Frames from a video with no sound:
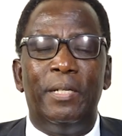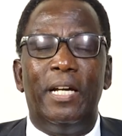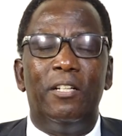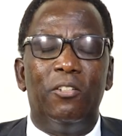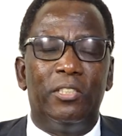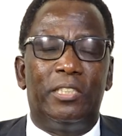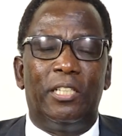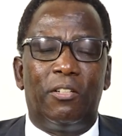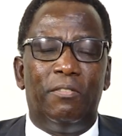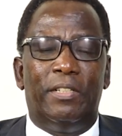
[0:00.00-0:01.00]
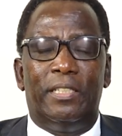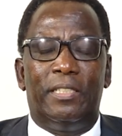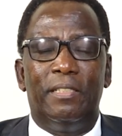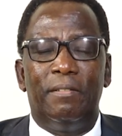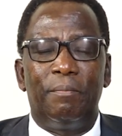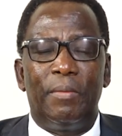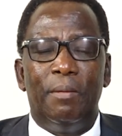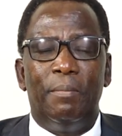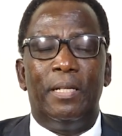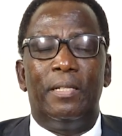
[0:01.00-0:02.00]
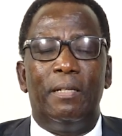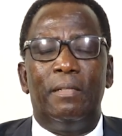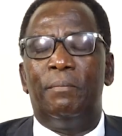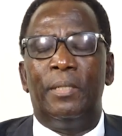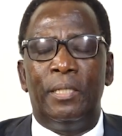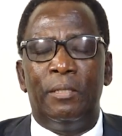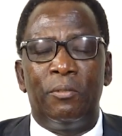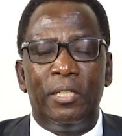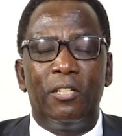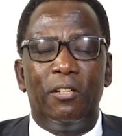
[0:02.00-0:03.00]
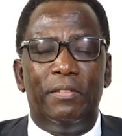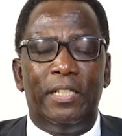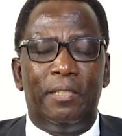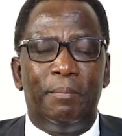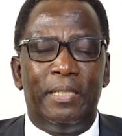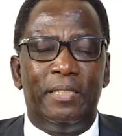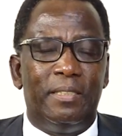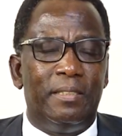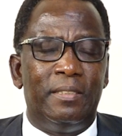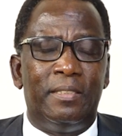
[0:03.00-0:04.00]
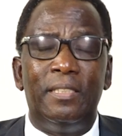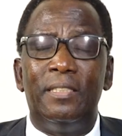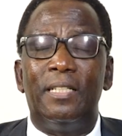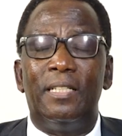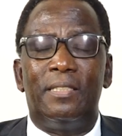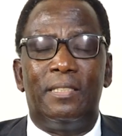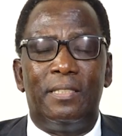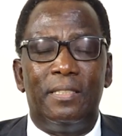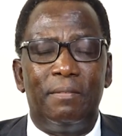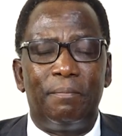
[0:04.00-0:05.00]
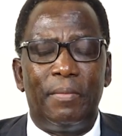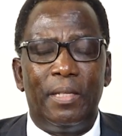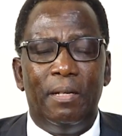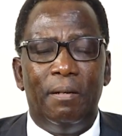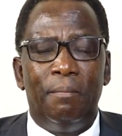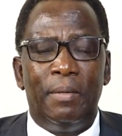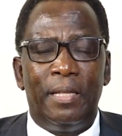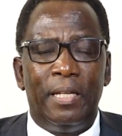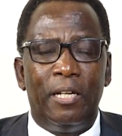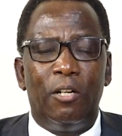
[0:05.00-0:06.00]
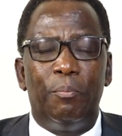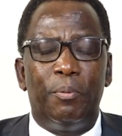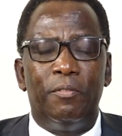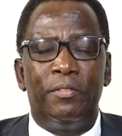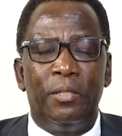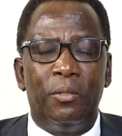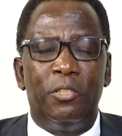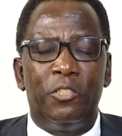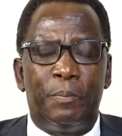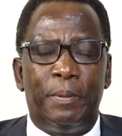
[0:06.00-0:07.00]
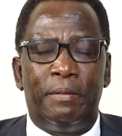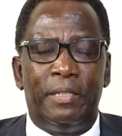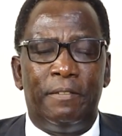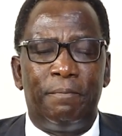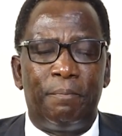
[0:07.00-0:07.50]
May I not take of it, but drink of it. But Jesus, by the help of the Holy Spirit,